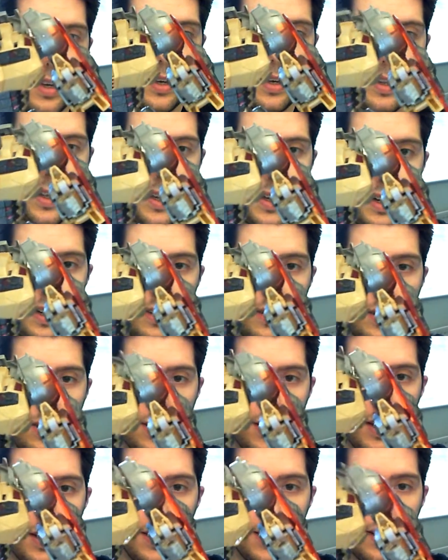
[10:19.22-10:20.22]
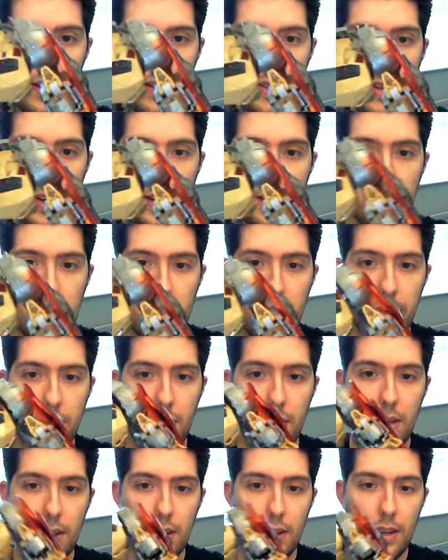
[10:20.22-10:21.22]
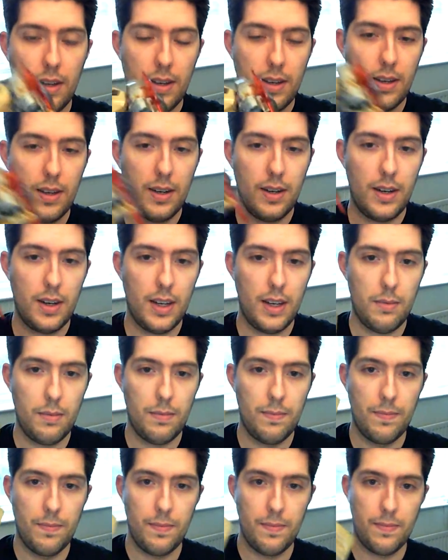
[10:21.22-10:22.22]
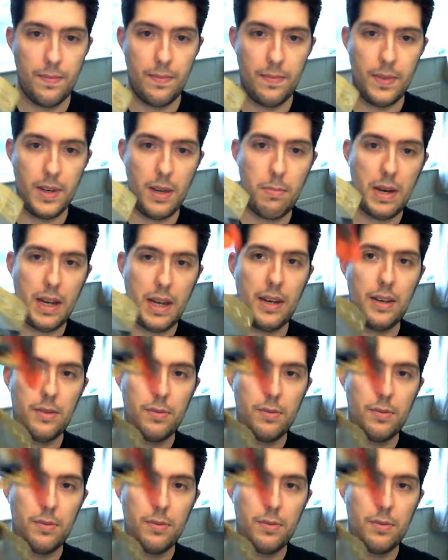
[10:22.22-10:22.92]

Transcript: and then he's got a thigh swivel and a knee bend